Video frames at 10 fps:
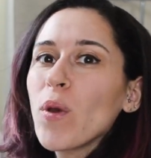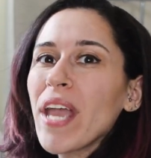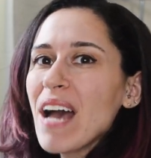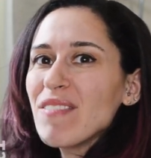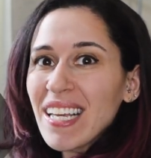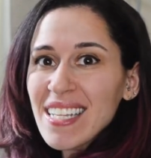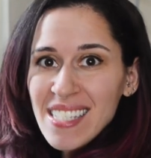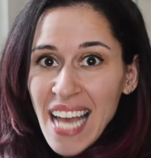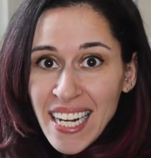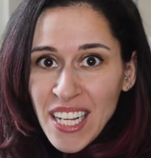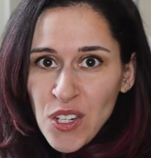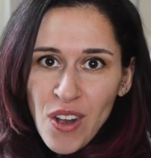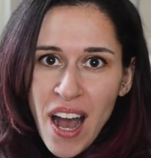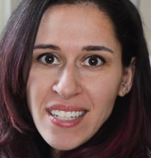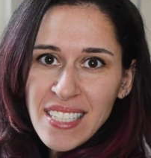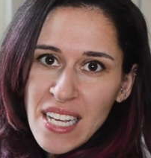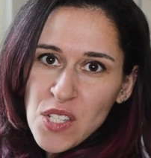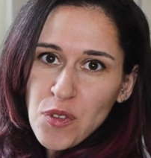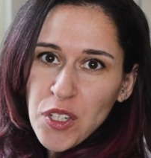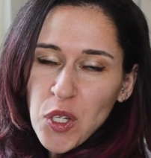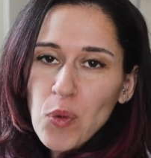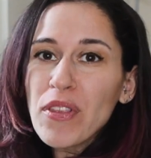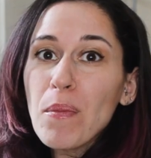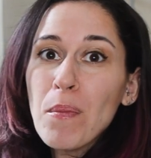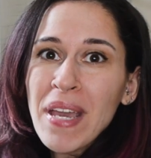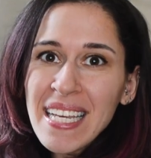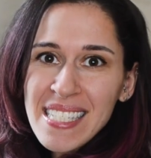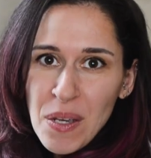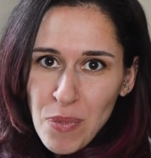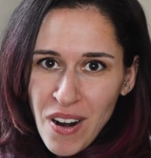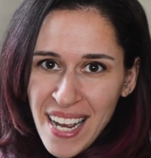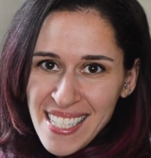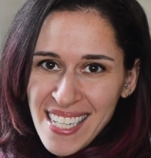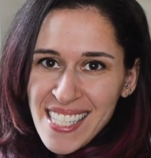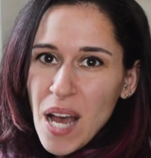We have an exciting new contest for you with amazing prizes